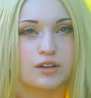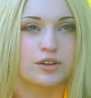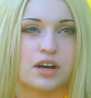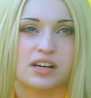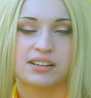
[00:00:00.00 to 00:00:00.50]
And you're
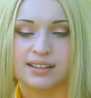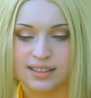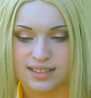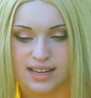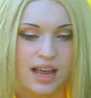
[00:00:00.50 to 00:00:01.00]
not
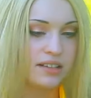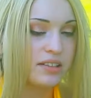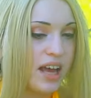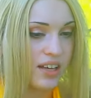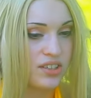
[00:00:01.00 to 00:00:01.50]

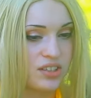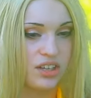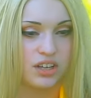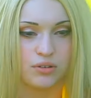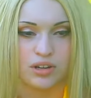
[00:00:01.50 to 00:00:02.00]
exactly
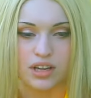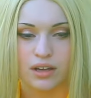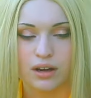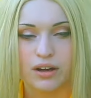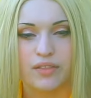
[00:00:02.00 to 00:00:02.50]
executing
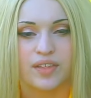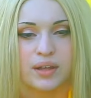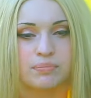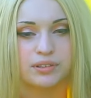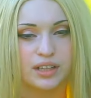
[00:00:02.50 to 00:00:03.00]
on
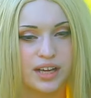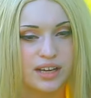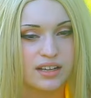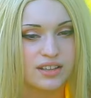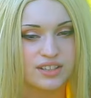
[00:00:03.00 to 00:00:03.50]
that
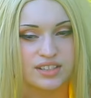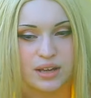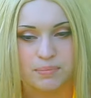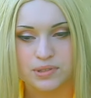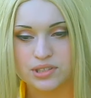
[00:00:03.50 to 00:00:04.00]
plan in this
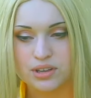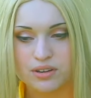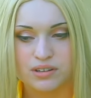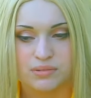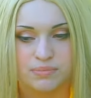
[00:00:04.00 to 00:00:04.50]

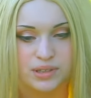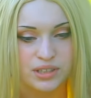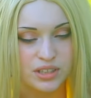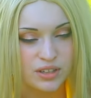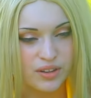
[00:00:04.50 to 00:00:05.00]
episode. But,
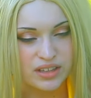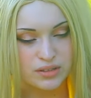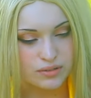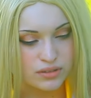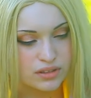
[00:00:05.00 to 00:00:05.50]
you know,
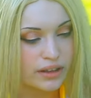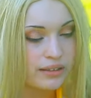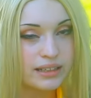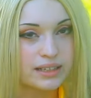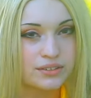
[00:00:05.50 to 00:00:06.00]
that's
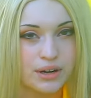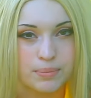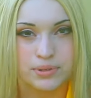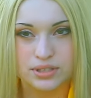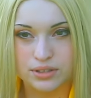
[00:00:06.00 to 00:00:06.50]
later
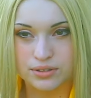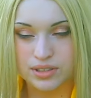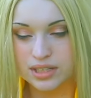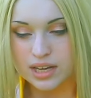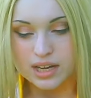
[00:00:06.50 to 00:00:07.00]
episodes.